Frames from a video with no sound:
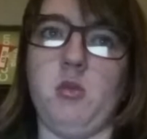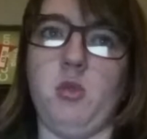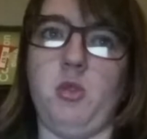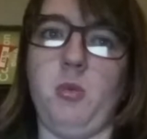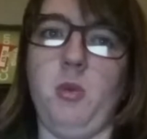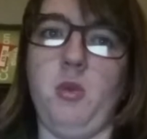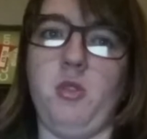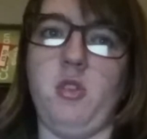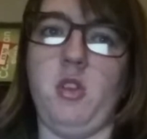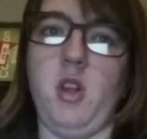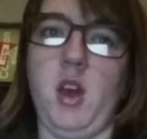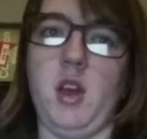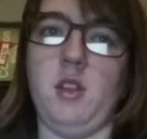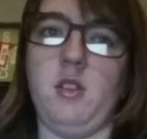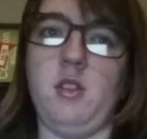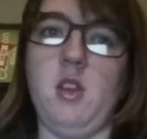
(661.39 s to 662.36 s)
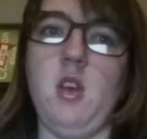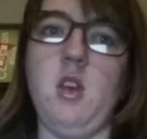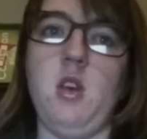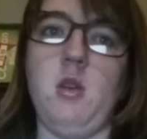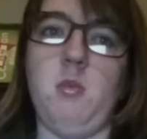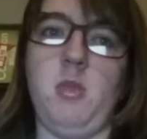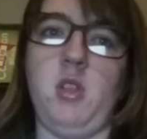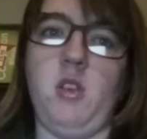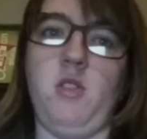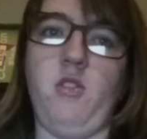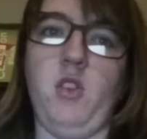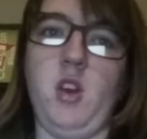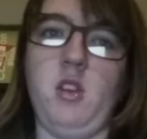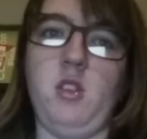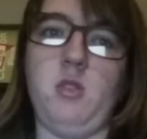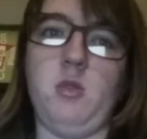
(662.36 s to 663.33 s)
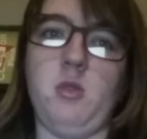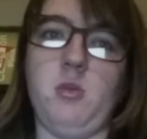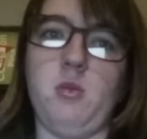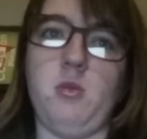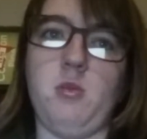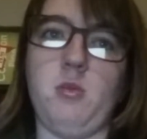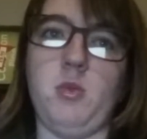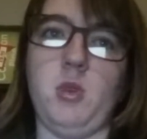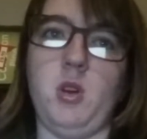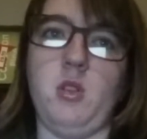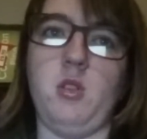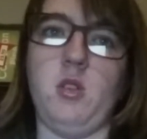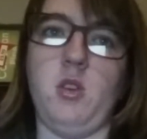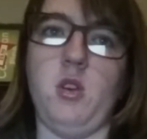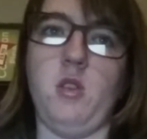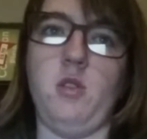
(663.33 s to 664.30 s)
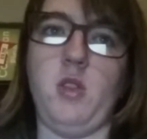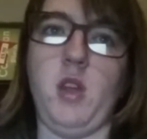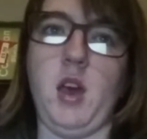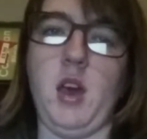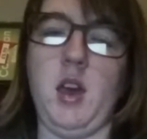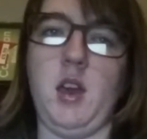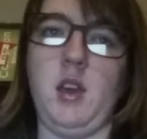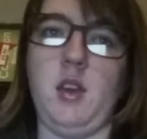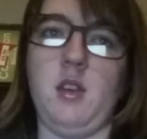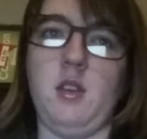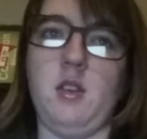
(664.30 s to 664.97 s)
are all sponsored ads. The first one on there